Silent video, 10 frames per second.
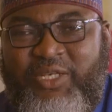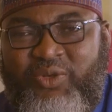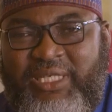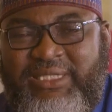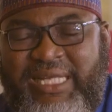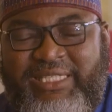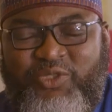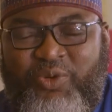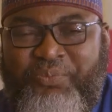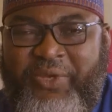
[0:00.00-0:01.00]
He
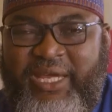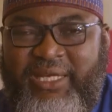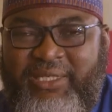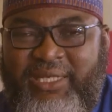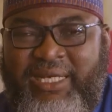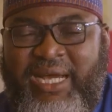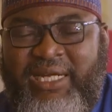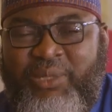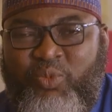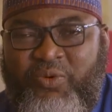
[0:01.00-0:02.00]
understands your pain. He
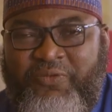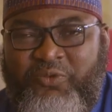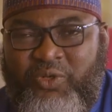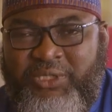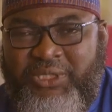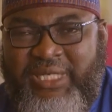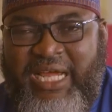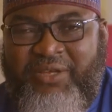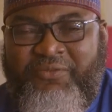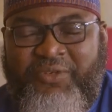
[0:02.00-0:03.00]
can remove your
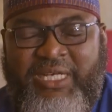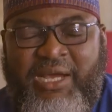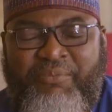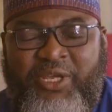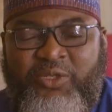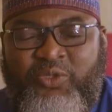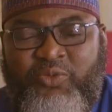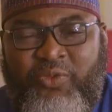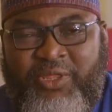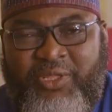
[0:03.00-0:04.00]
strife. He can make you to